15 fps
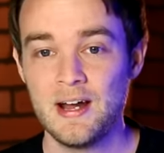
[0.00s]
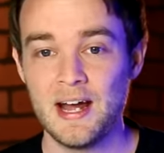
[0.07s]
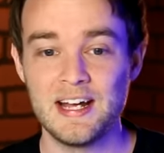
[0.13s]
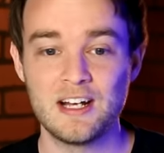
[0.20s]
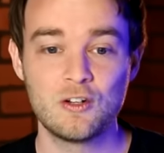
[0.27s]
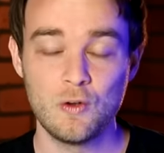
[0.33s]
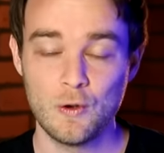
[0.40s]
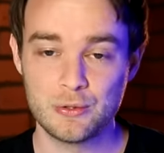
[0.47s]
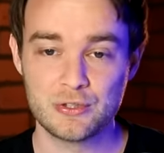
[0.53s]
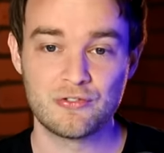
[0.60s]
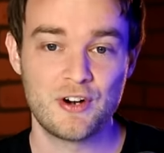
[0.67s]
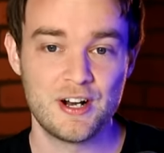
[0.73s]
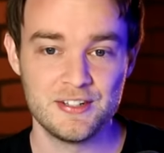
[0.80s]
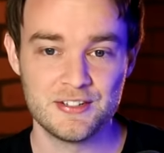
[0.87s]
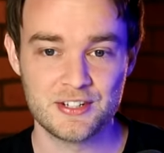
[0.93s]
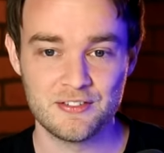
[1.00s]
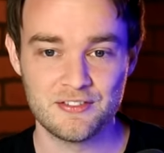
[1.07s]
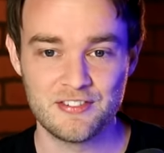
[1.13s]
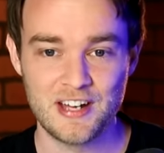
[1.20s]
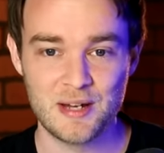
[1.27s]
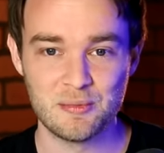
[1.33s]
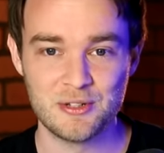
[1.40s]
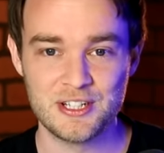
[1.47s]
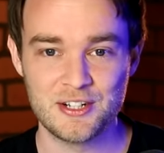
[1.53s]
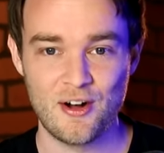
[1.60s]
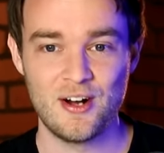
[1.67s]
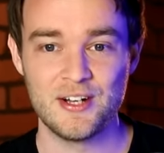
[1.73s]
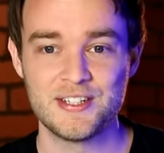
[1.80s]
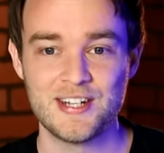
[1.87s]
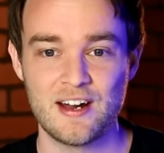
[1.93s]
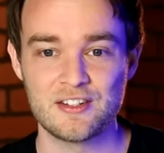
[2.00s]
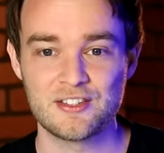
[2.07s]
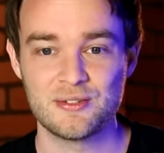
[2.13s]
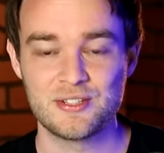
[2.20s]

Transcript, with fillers: a close friends and family context.